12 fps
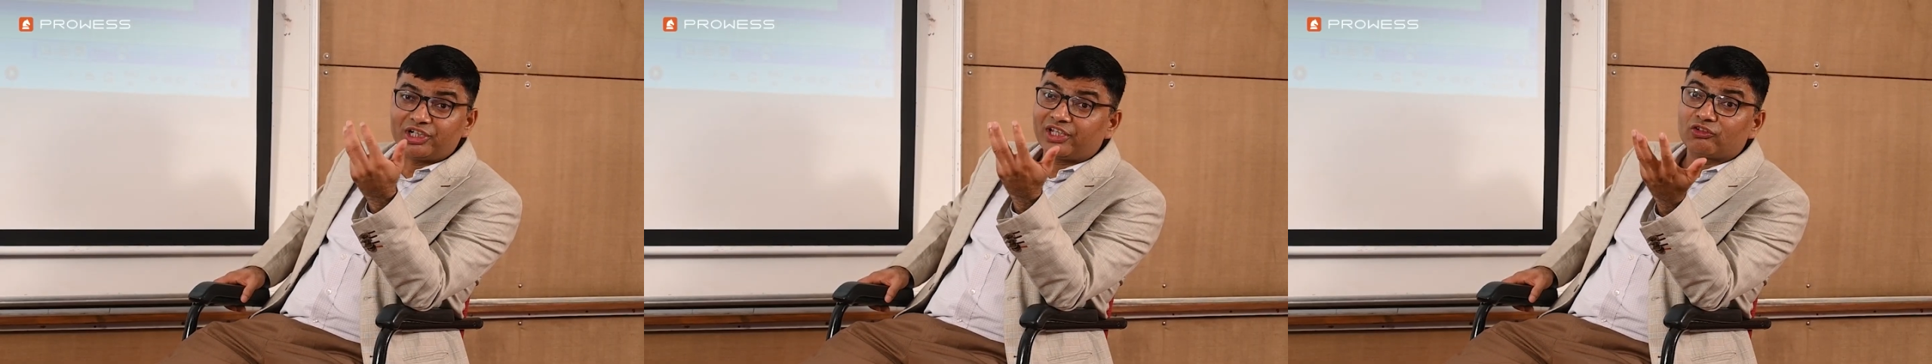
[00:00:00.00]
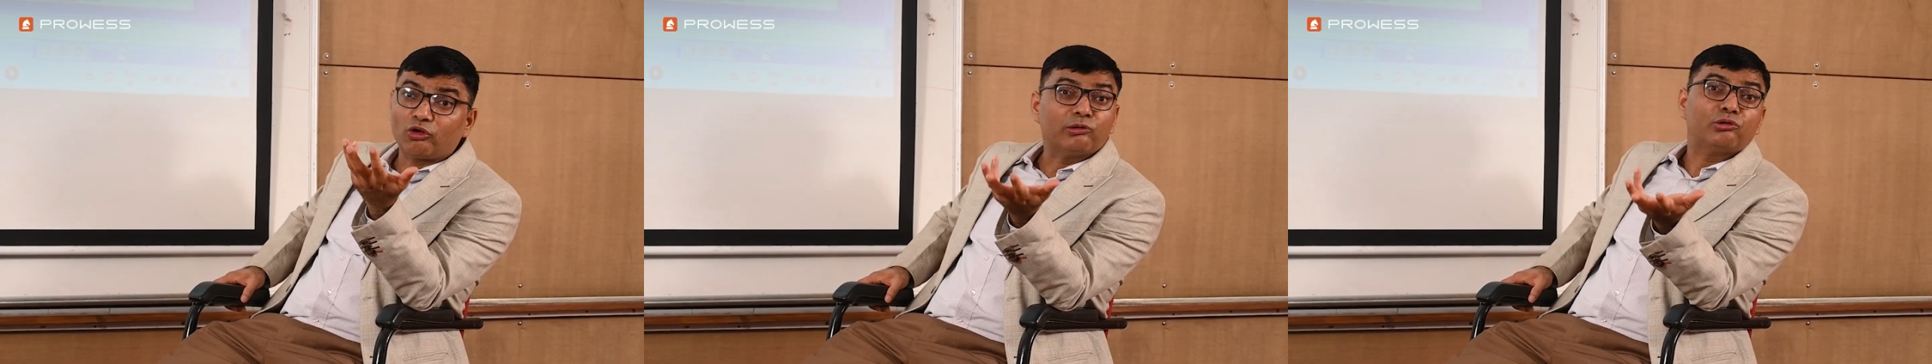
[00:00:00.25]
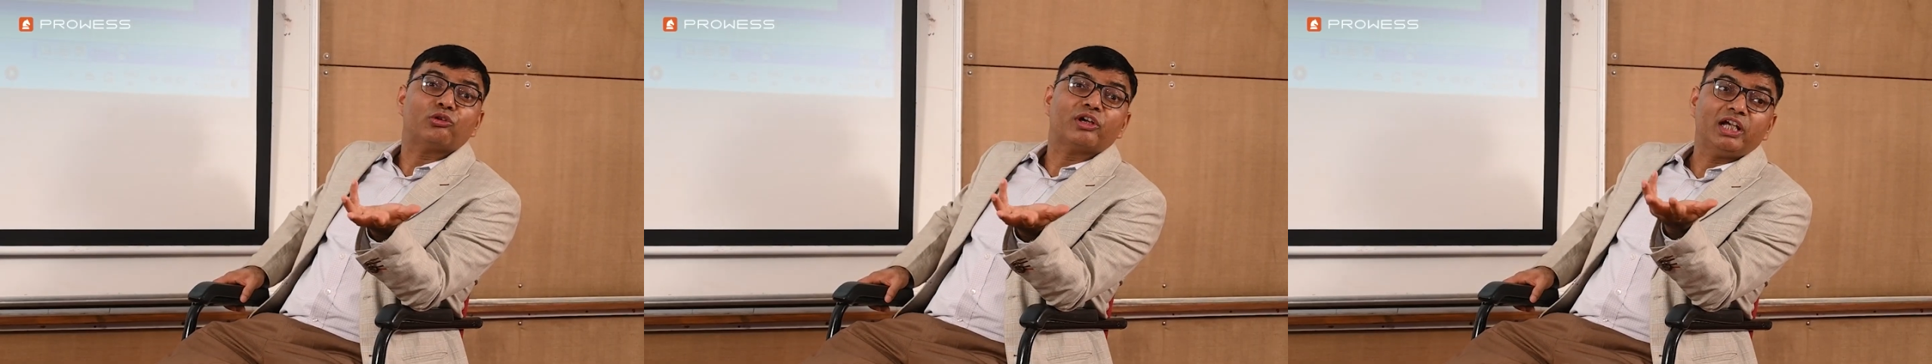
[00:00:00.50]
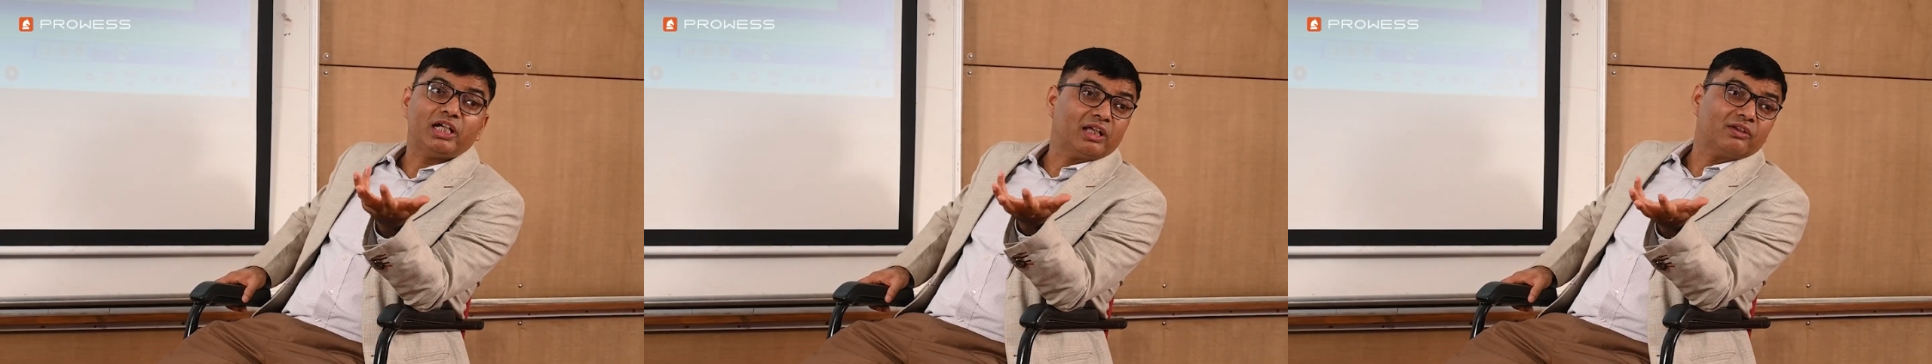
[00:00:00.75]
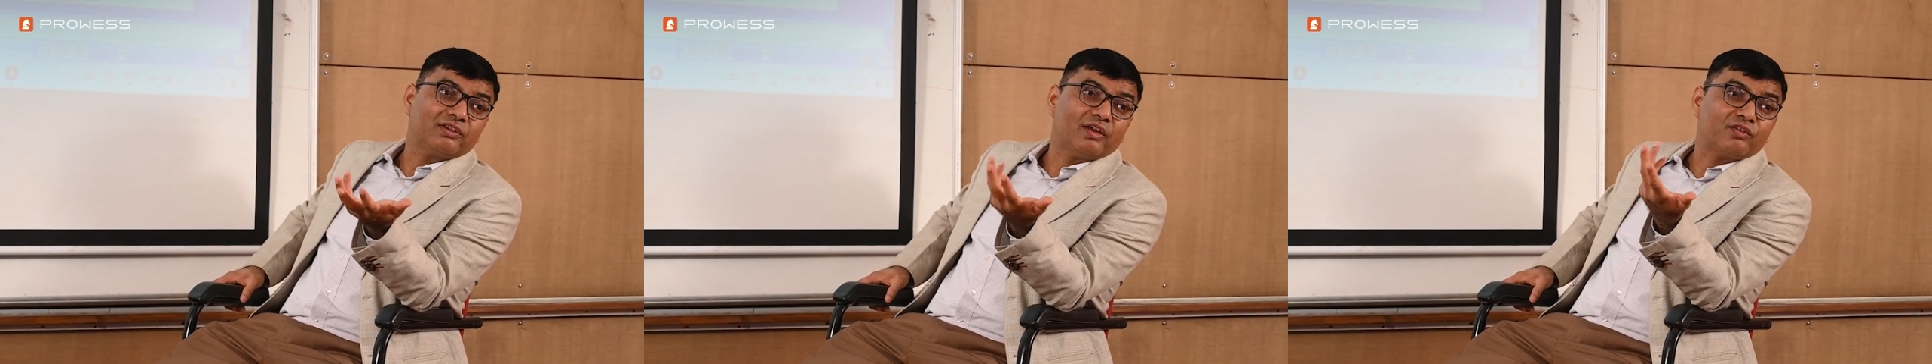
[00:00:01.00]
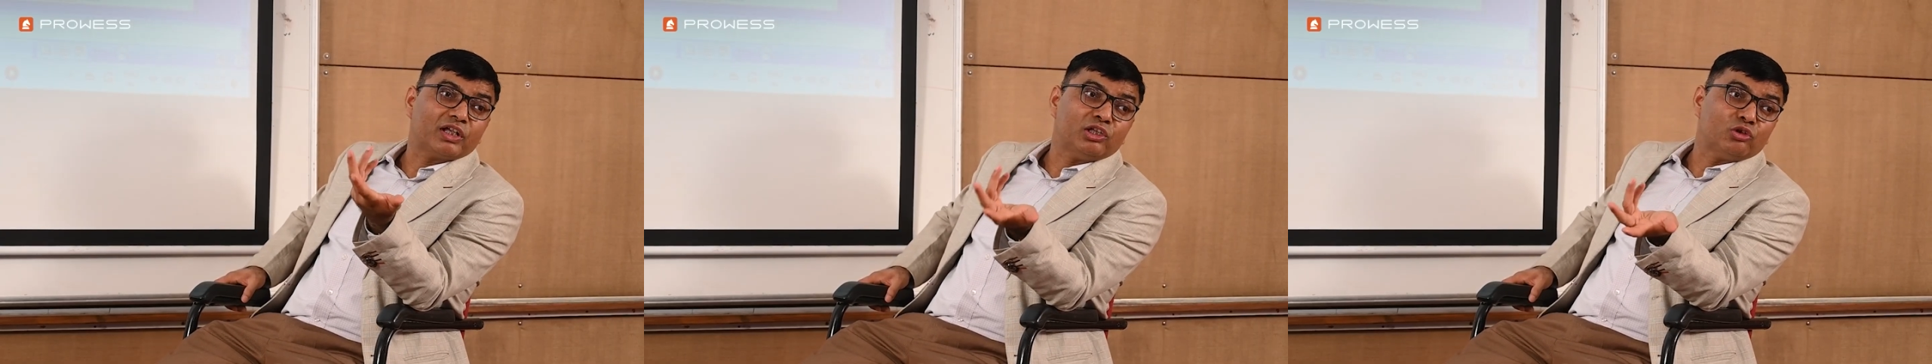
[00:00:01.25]
it is also creating
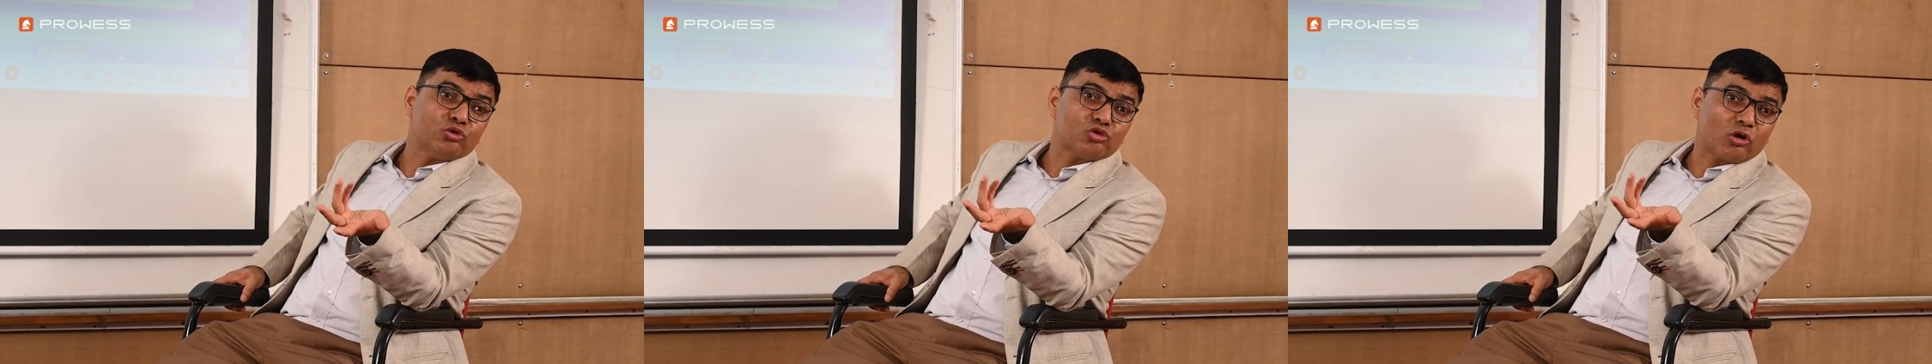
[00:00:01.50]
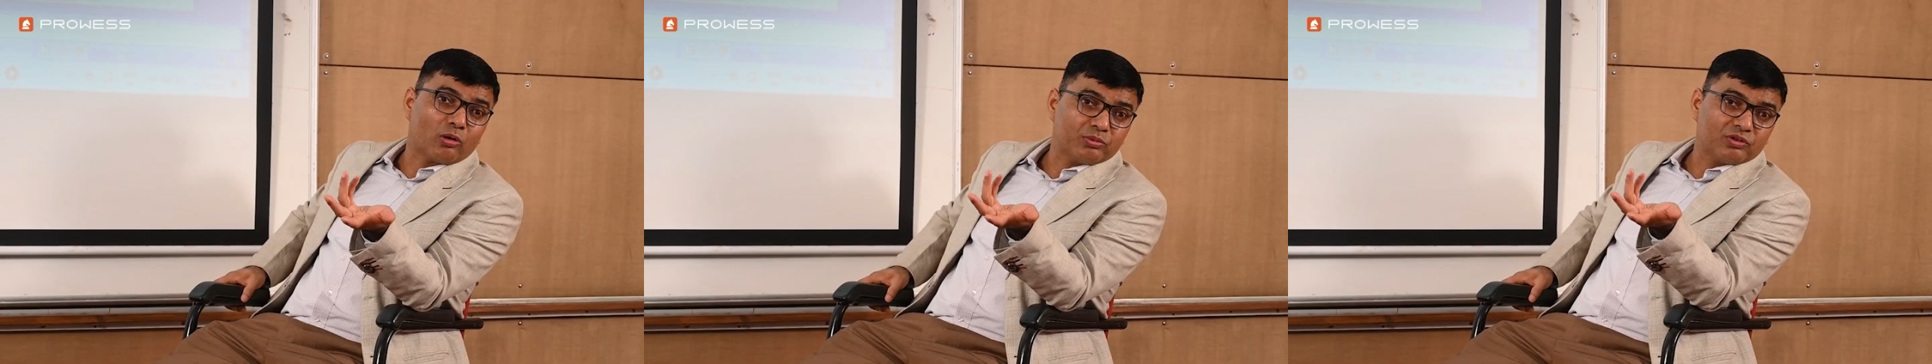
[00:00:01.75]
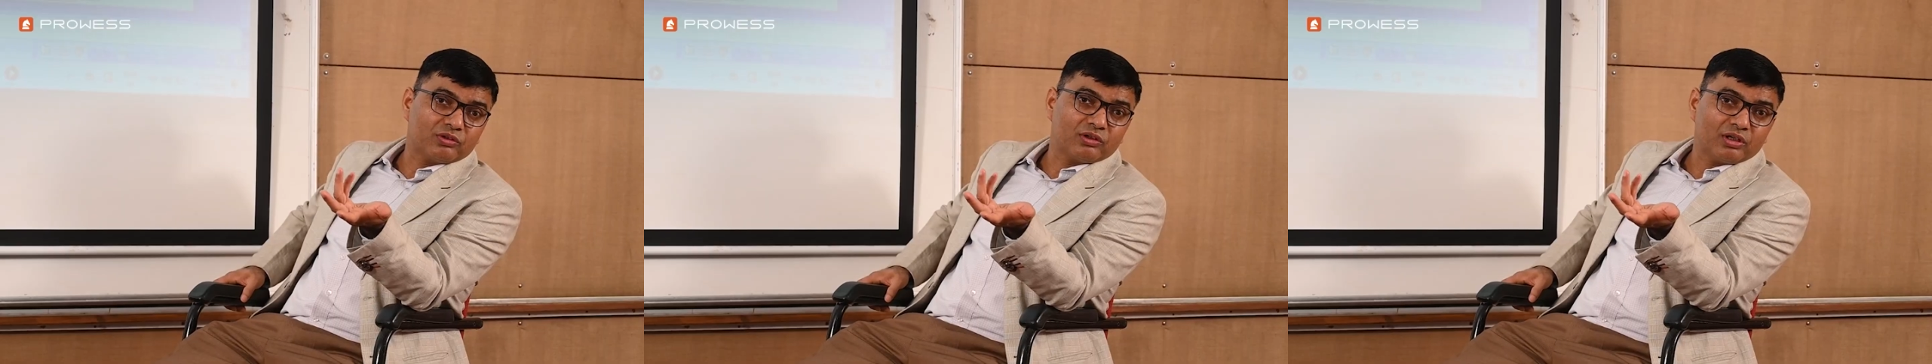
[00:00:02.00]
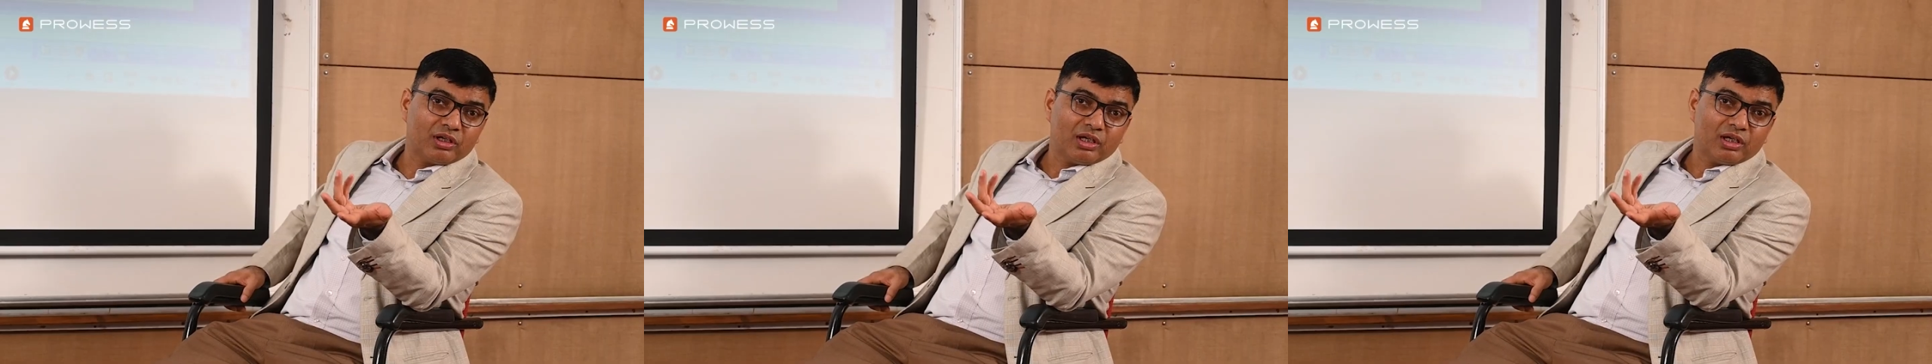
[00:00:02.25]
several new jobs.